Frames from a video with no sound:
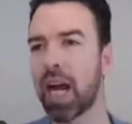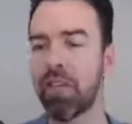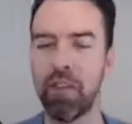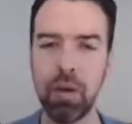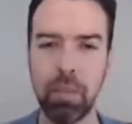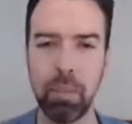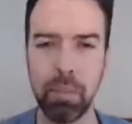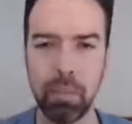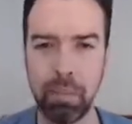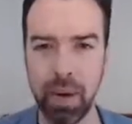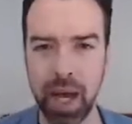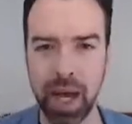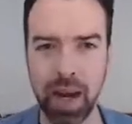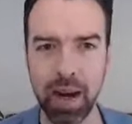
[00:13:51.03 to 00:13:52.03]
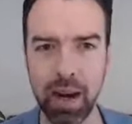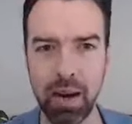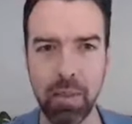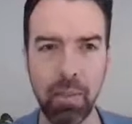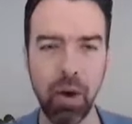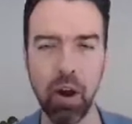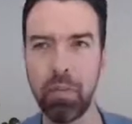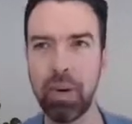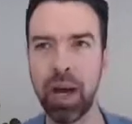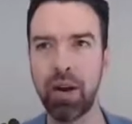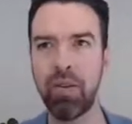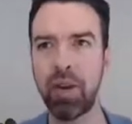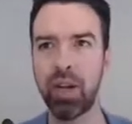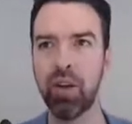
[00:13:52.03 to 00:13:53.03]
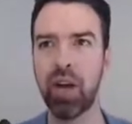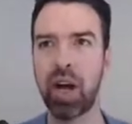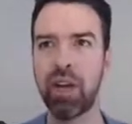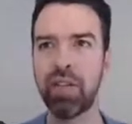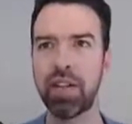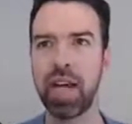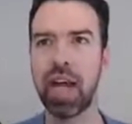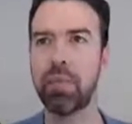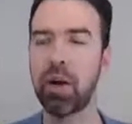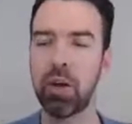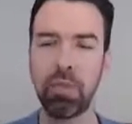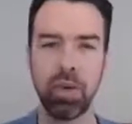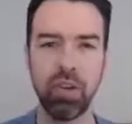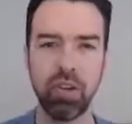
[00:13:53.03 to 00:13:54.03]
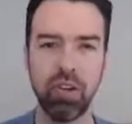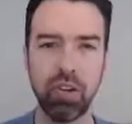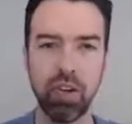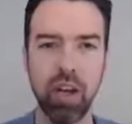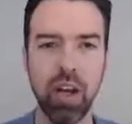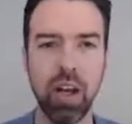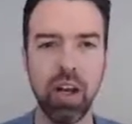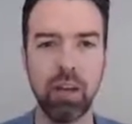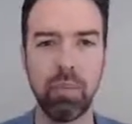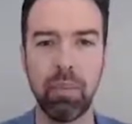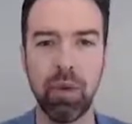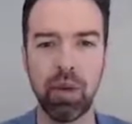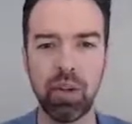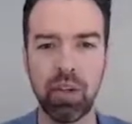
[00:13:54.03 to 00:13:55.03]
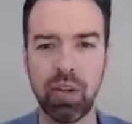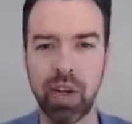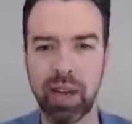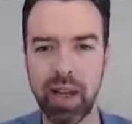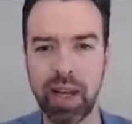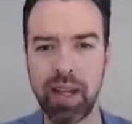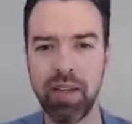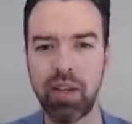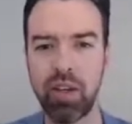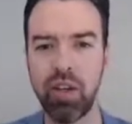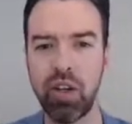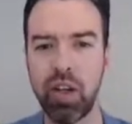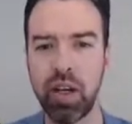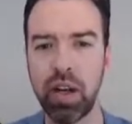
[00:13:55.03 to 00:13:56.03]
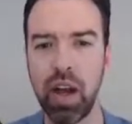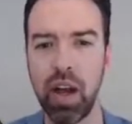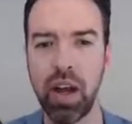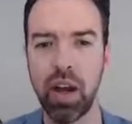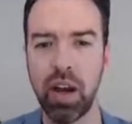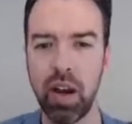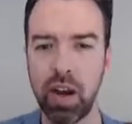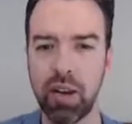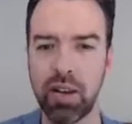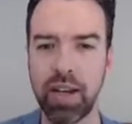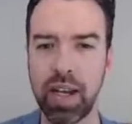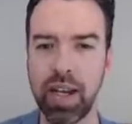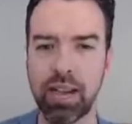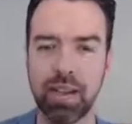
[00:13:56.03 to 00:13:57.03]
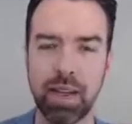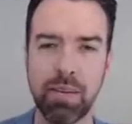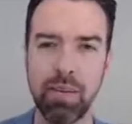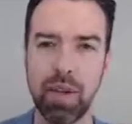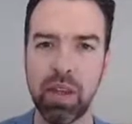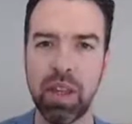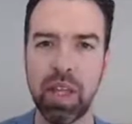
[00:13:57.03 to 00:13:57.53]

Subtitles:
Have your pen and notepad ready, or have a tab open on your computer screen there so you can note down some of the